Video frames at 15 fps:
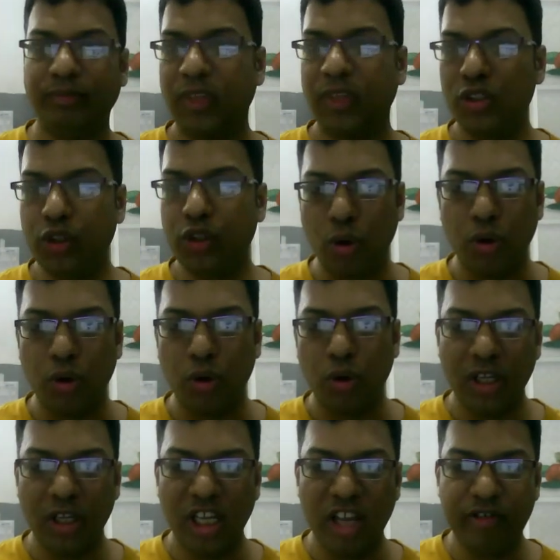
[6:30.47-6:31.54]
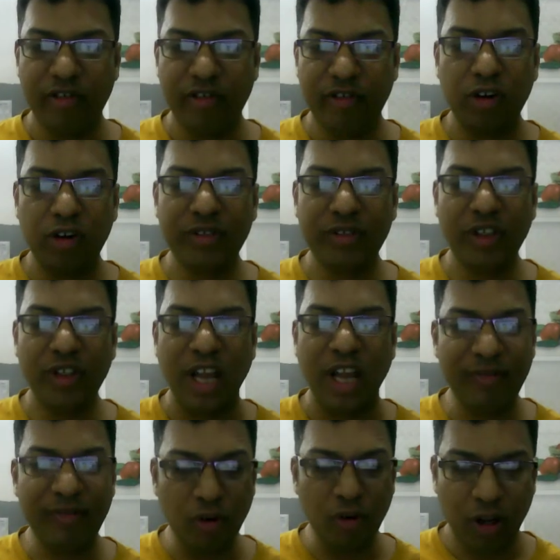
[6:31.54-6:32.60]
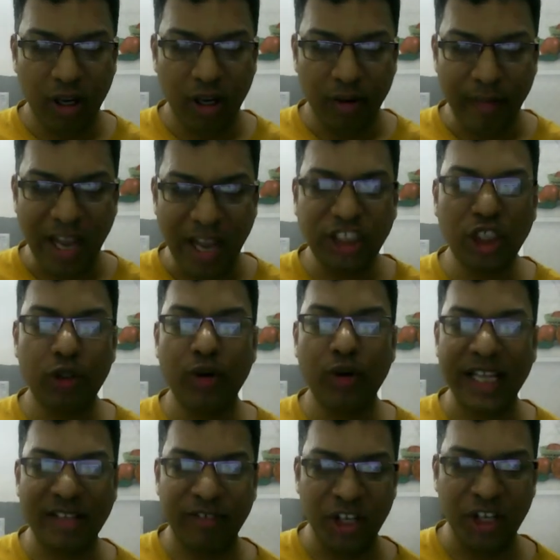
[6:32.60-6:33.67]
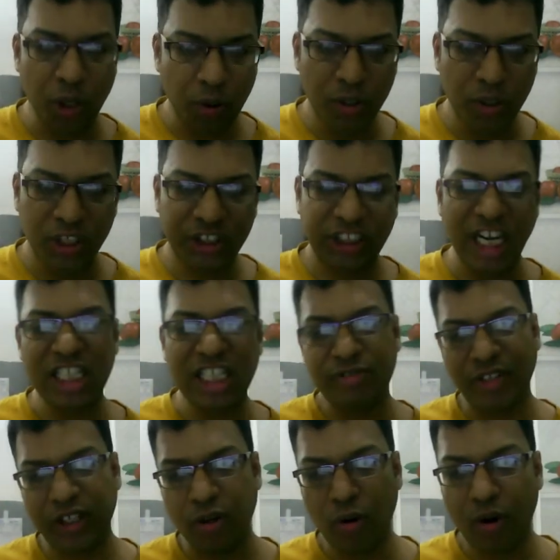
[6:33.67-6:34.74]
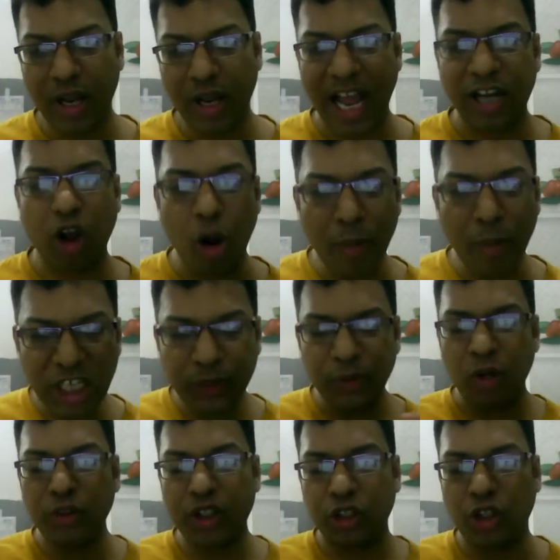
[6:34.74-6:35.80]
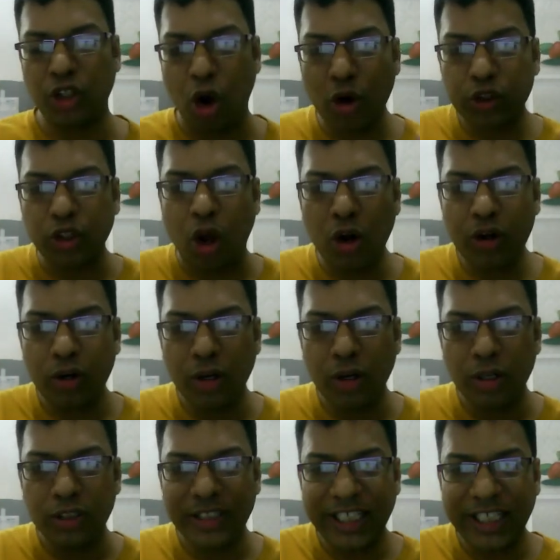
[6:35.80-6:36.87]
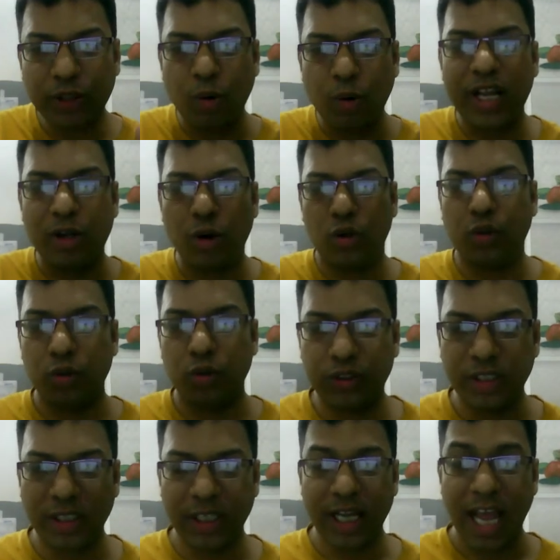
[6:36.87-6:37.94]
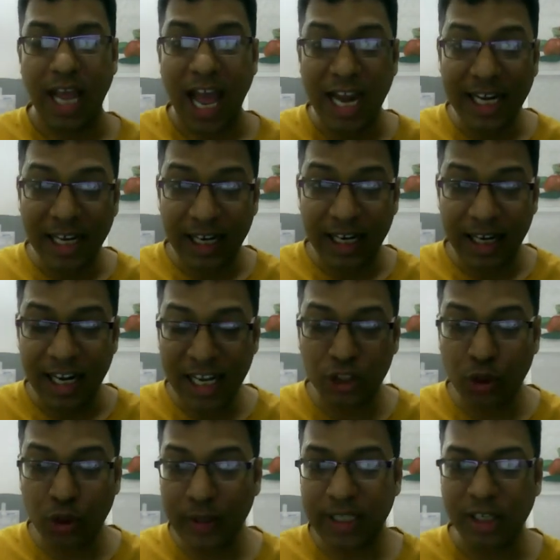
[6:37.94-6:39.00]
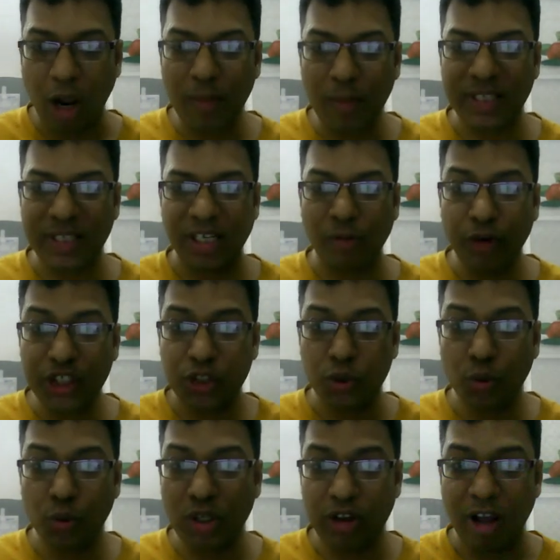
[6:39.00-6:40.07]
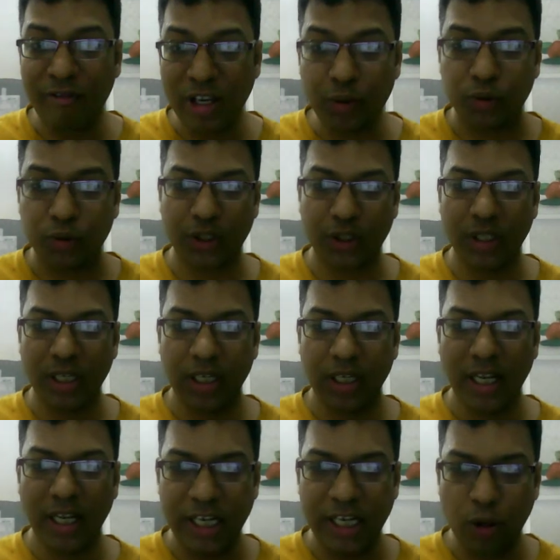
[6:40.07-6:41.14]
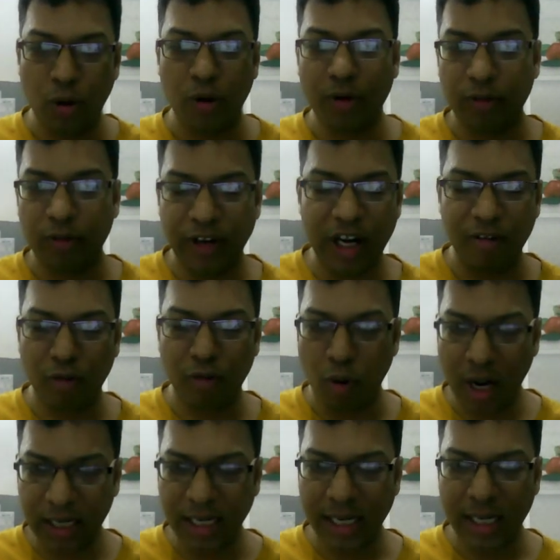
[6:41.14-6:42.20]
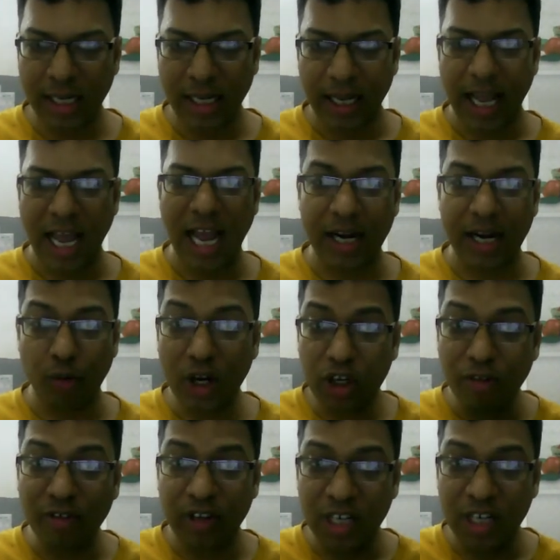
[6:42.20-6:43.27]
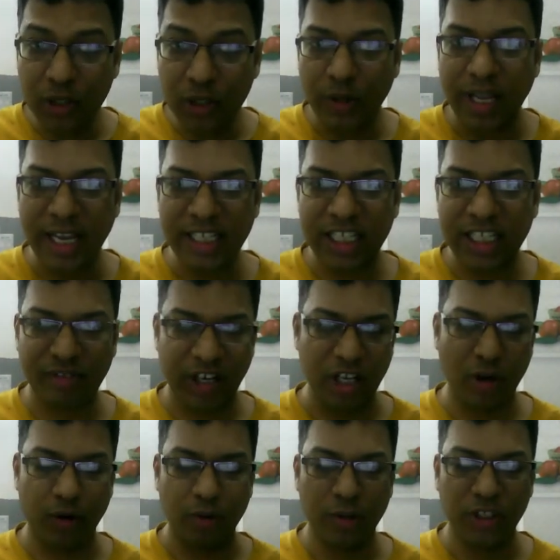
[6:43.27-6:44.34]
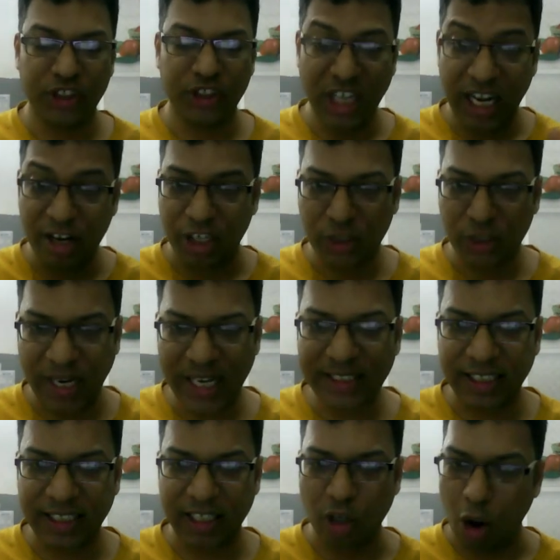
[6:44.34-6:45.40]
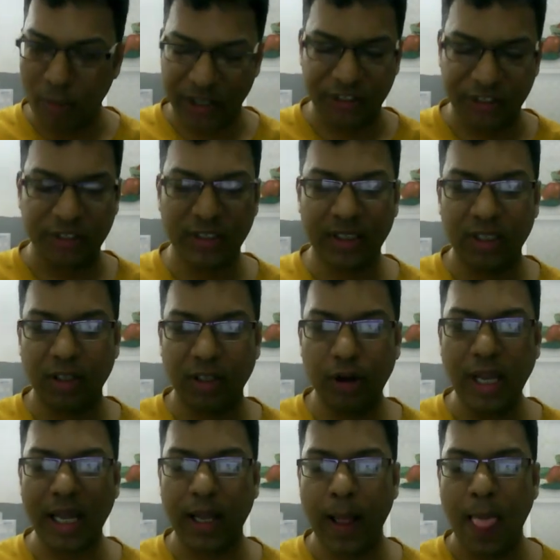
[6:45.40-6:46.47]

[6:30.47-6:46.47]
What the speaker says: So, if you found this video helpful, make sure to like the video, share this video, and comments below with your thoughts on 6 quality core tools. And let us know in the comments that which tool you have used in your field of work and what you have learned today in this video. Share your experience in the comments. Okay,